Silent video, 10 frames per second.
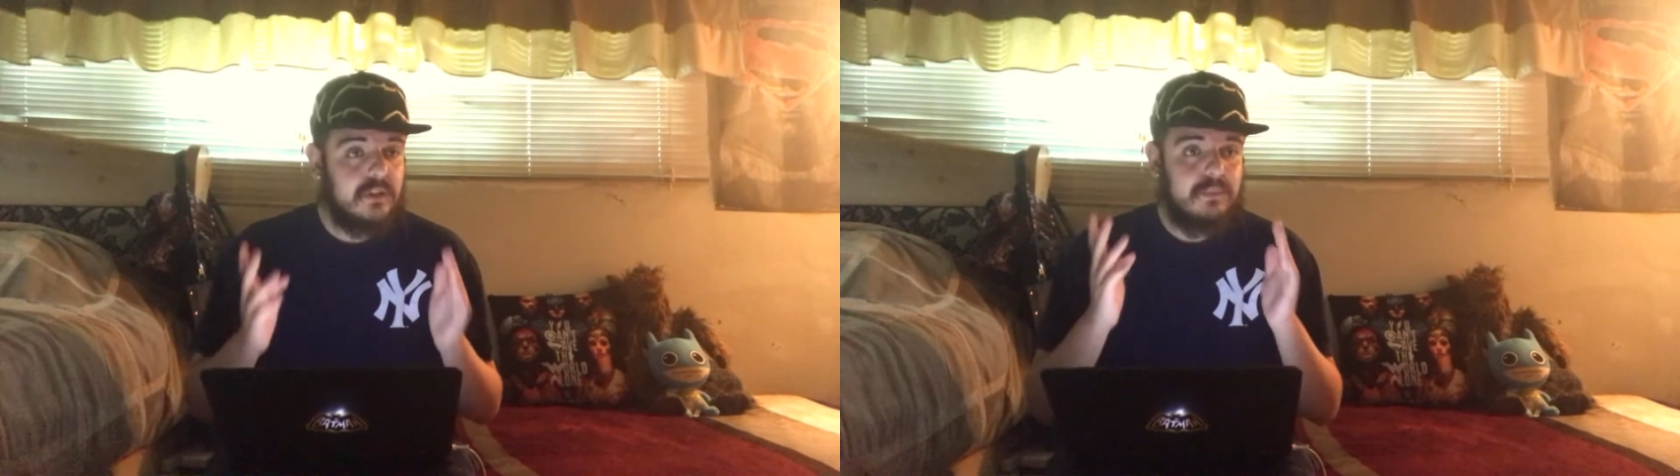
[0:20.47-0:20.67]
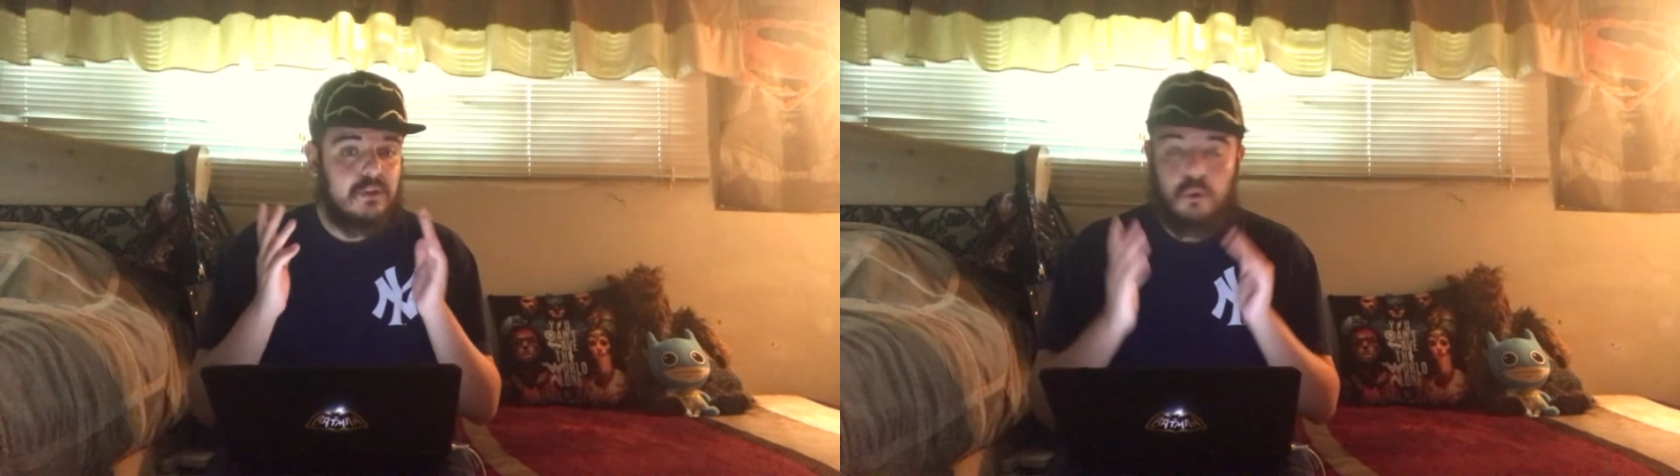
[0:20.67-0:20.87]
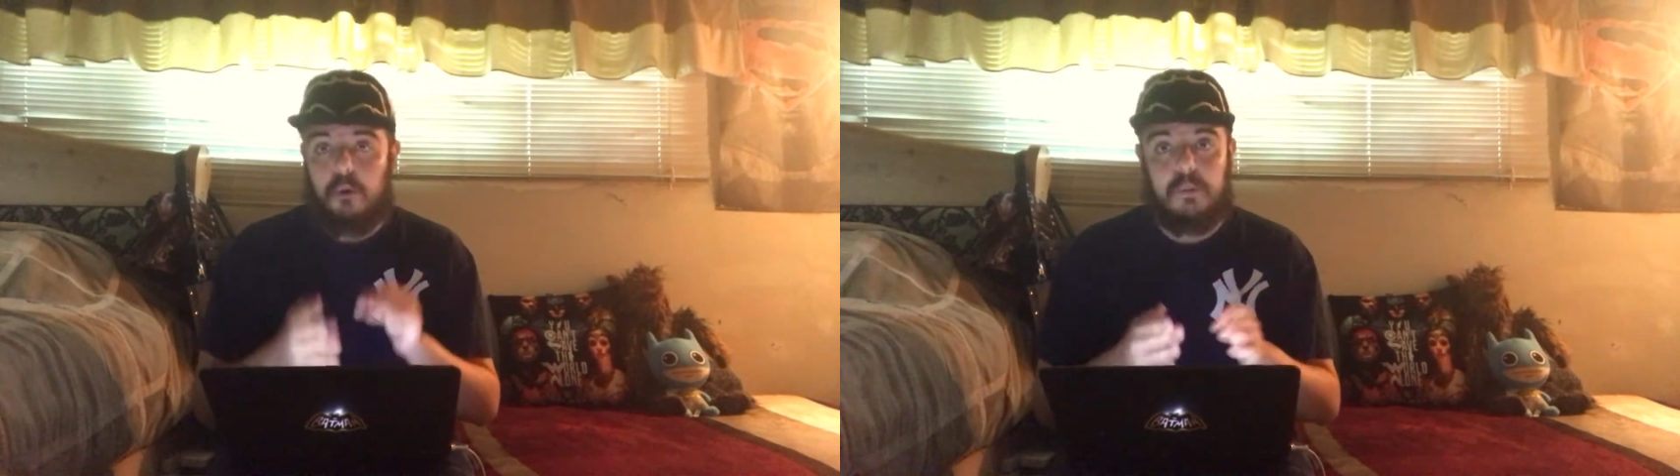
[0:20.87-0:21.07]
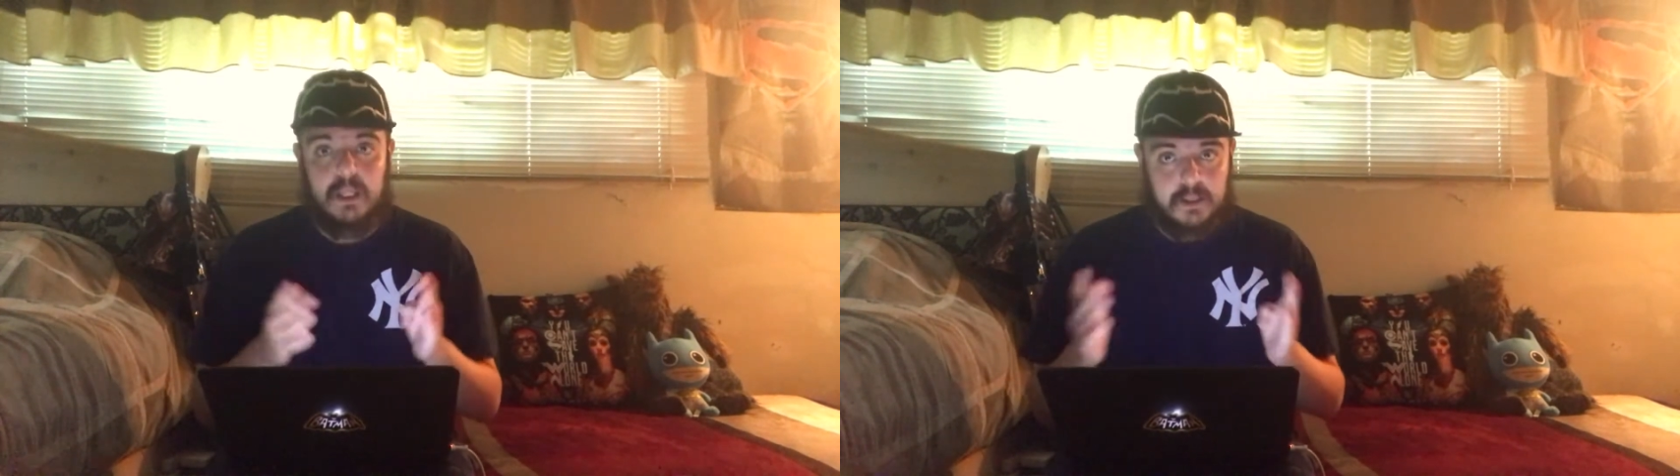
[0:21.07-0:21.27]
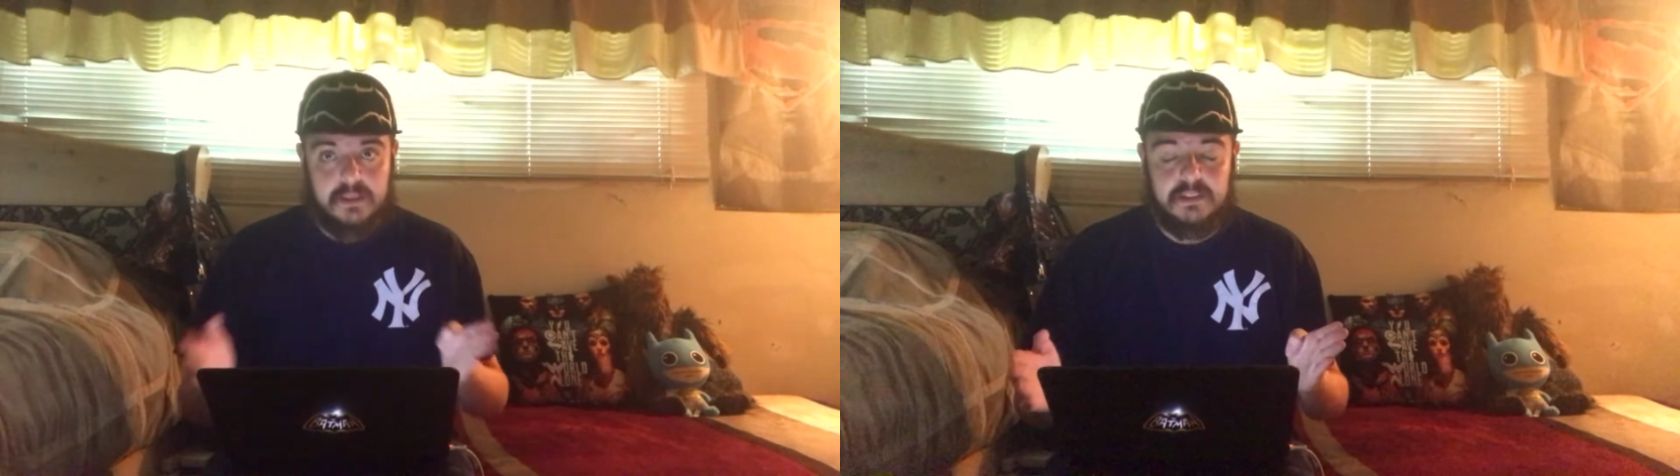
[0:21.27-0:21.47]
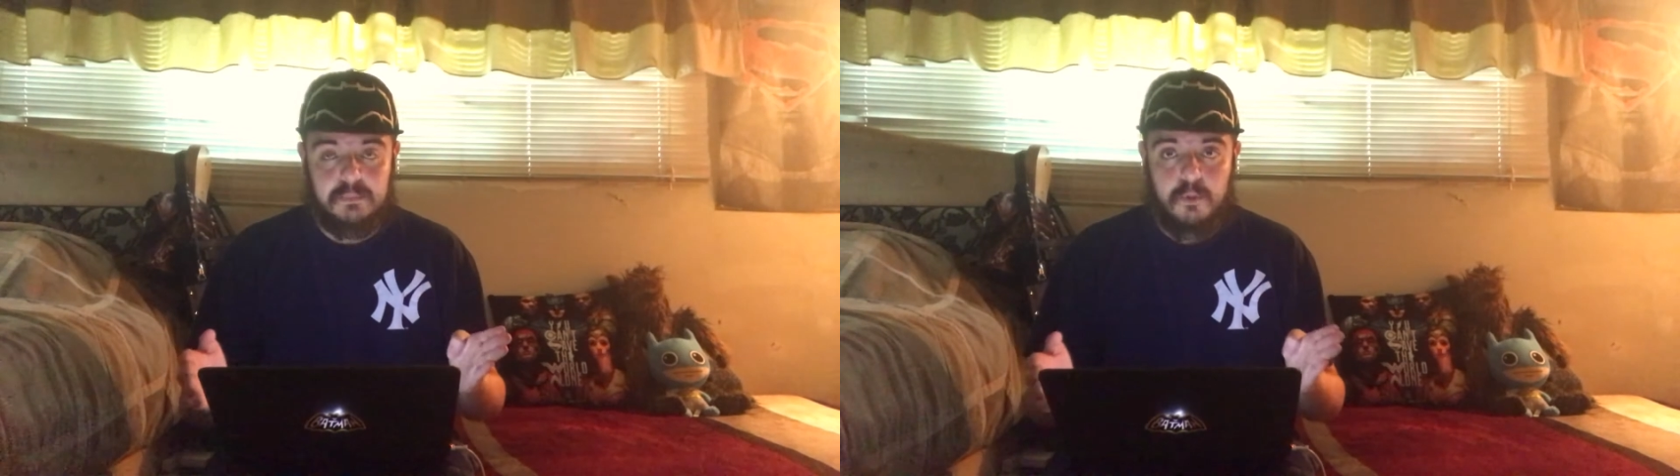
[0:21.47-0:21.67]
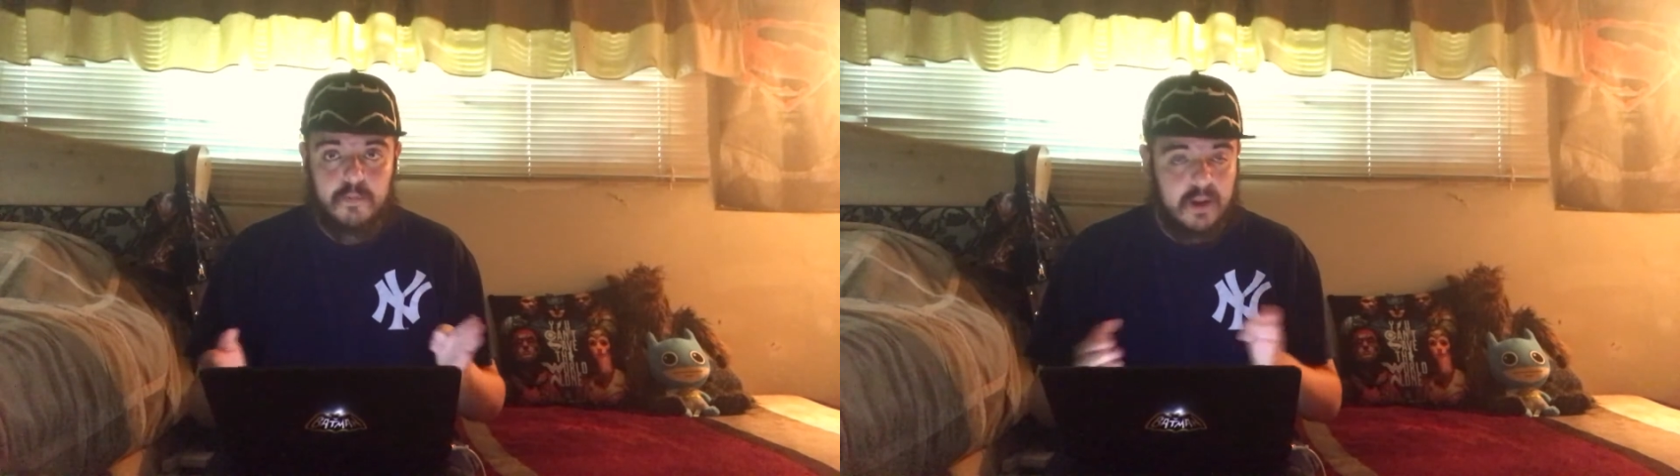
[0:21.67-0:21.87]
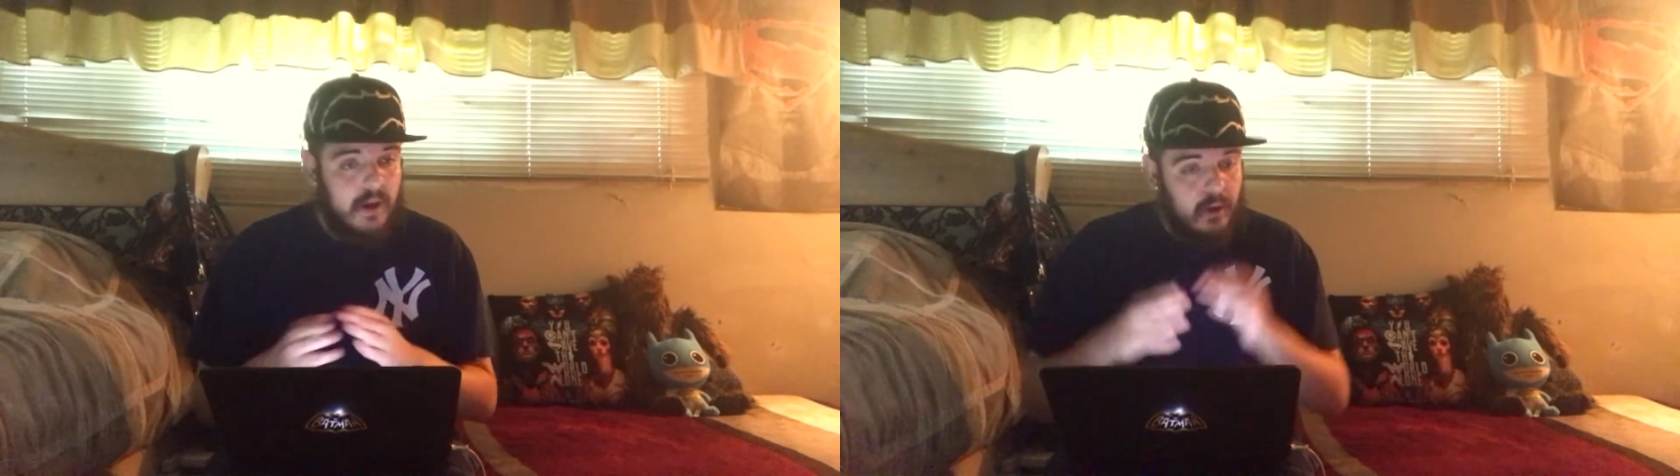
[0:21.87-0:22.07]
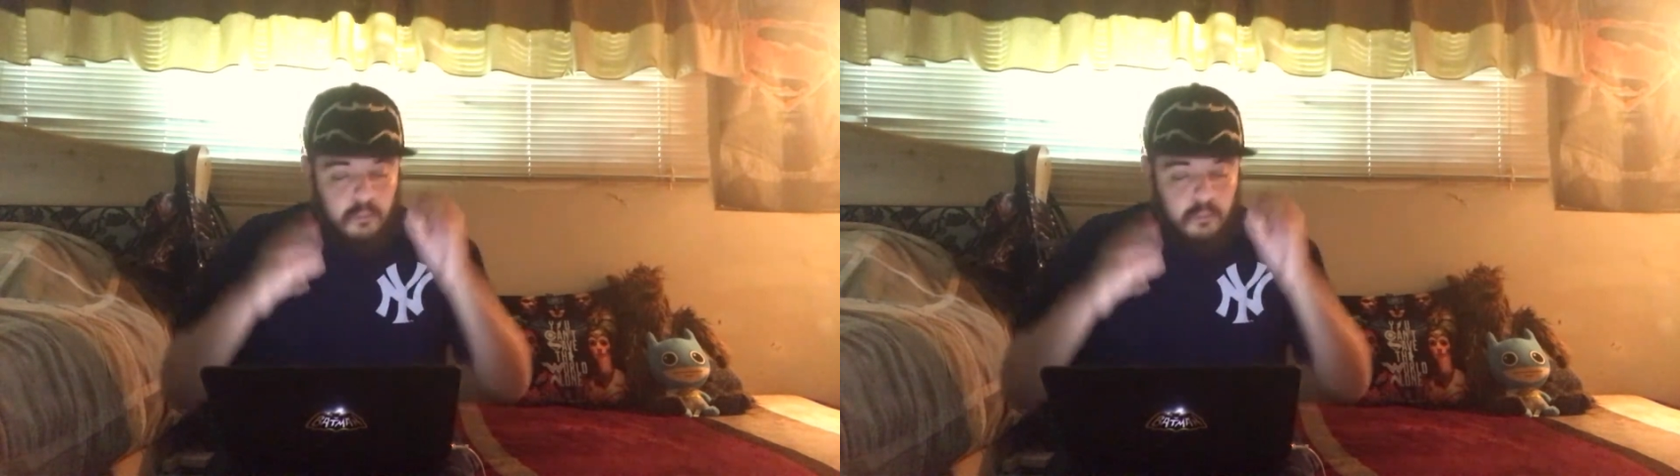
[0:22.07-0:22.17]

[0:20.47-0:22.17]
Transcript: to be totally against this movie.